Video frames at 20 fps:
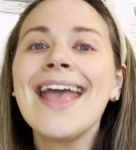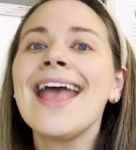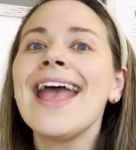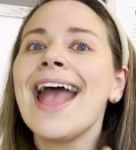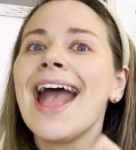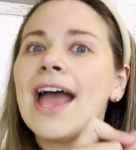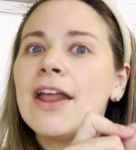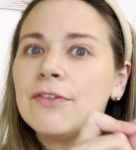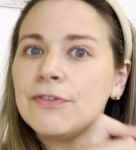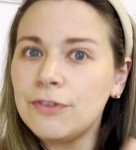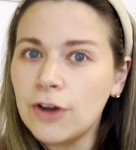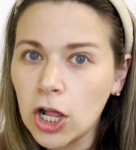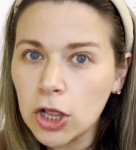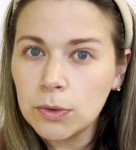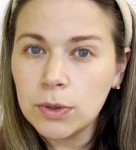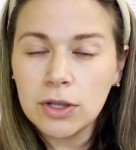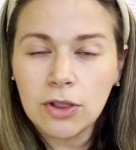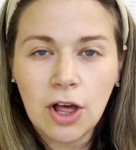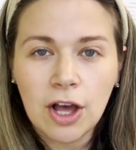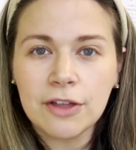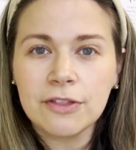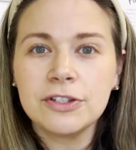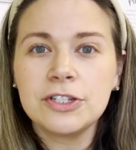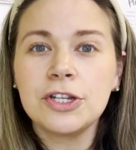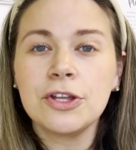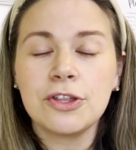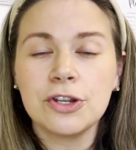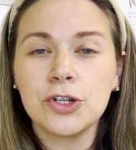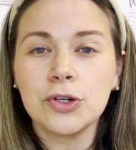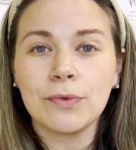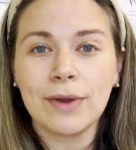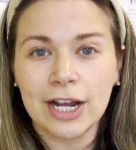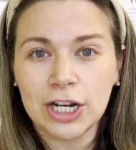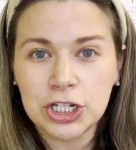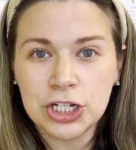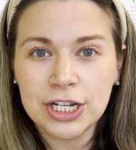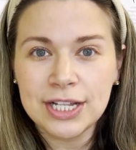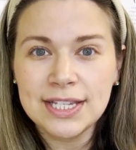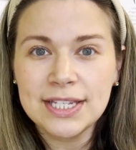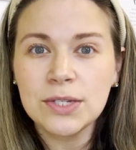and follow along to the
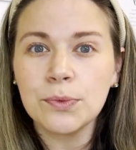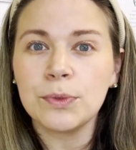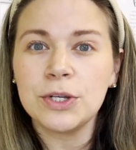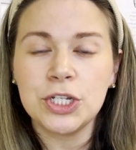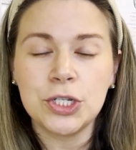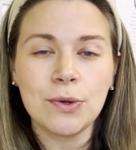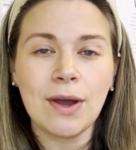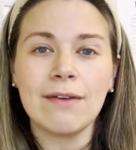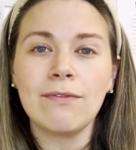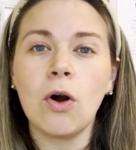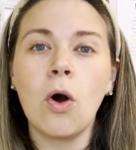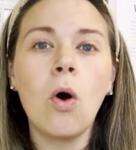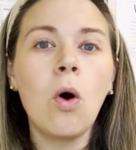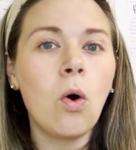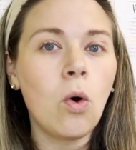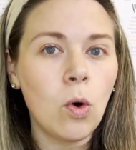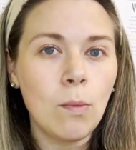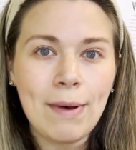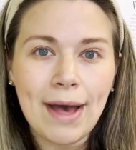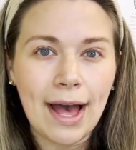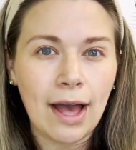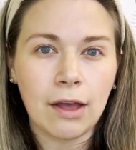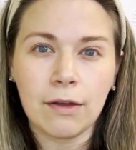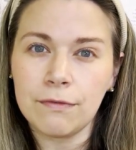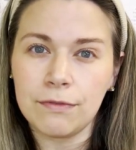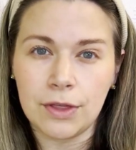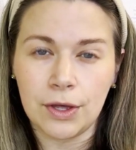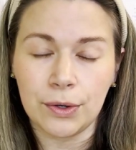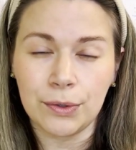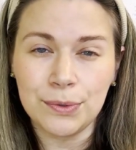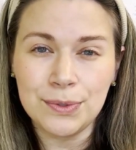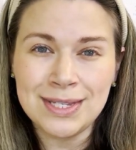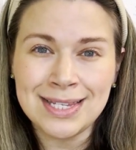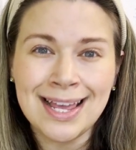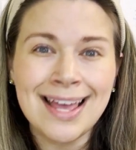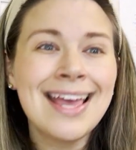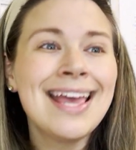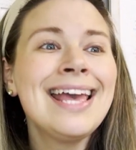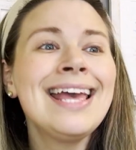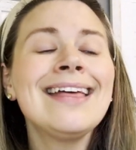directions. We do have a whole pack of those.
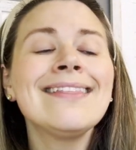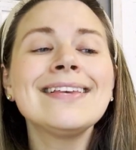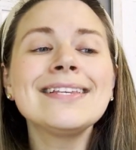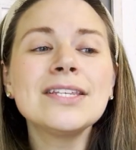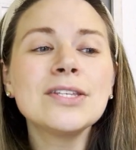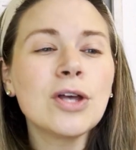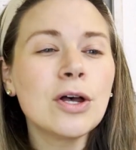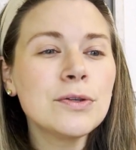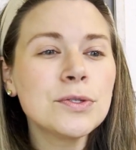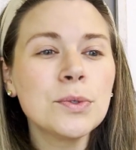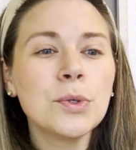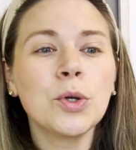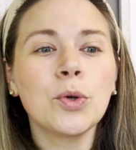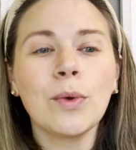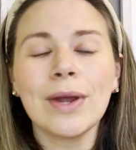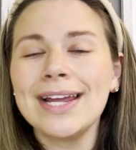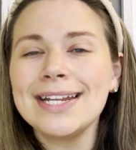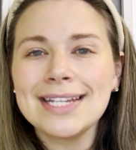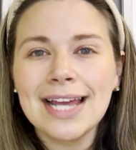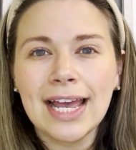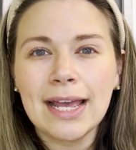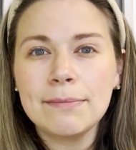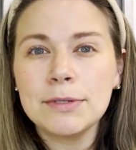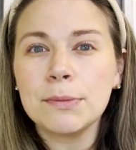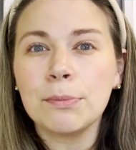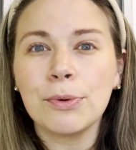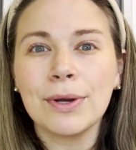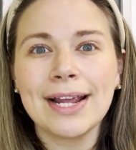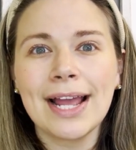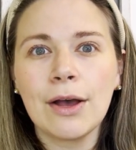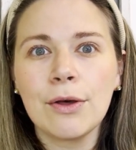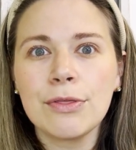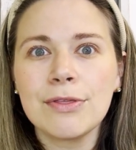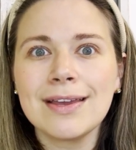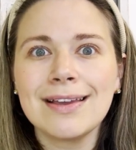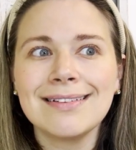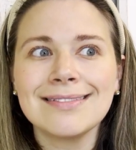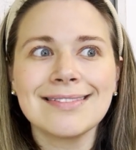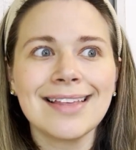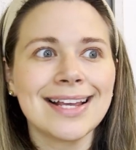This is also a great time to bring out
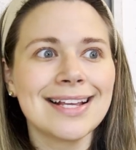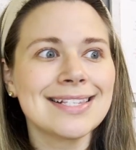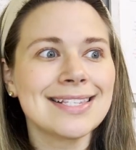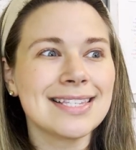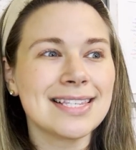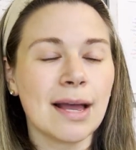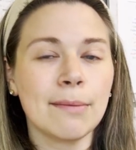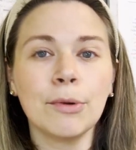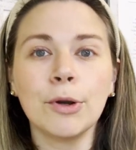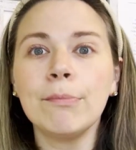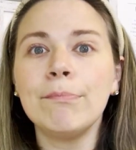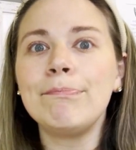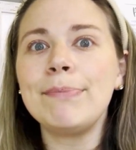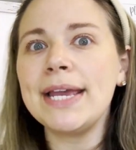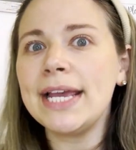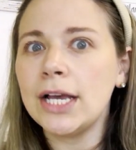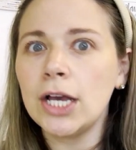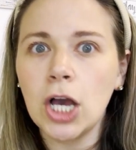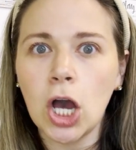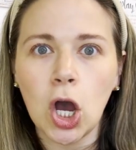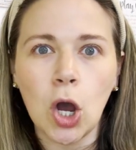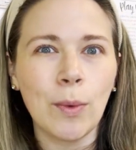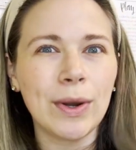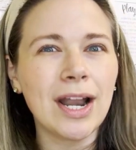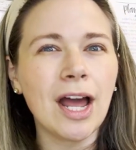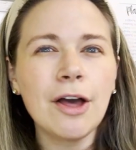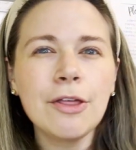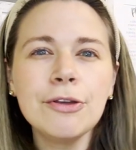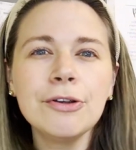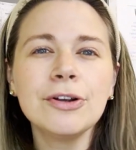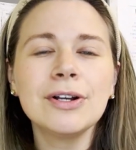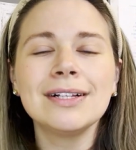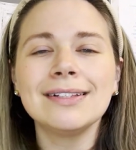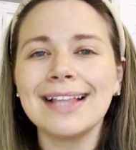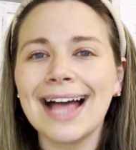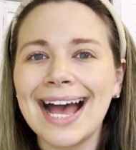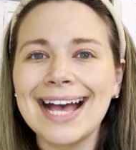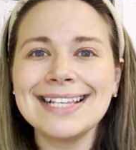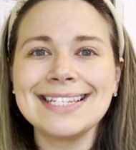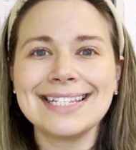things like summer bingo and other
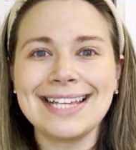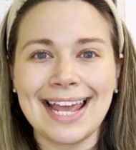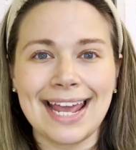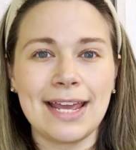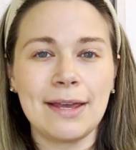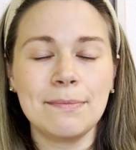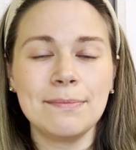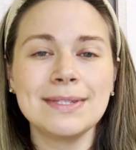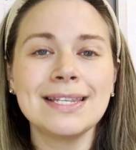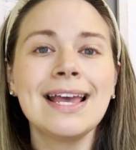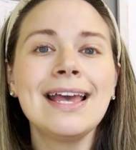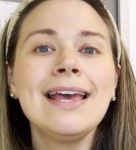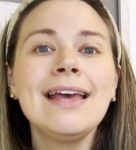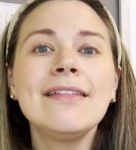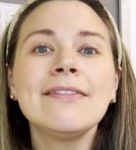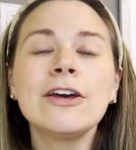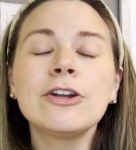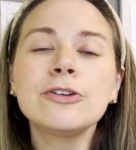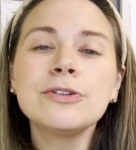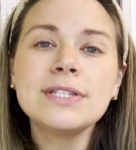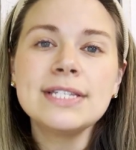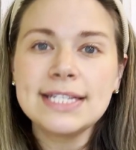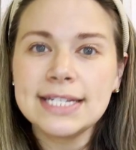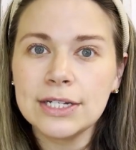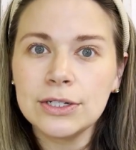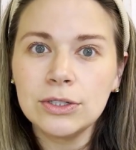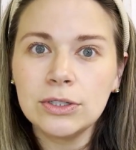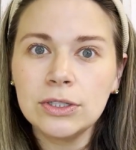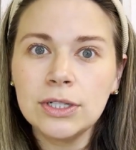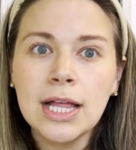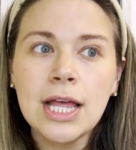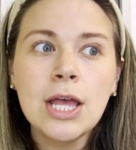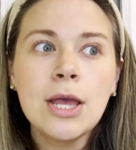class games that are still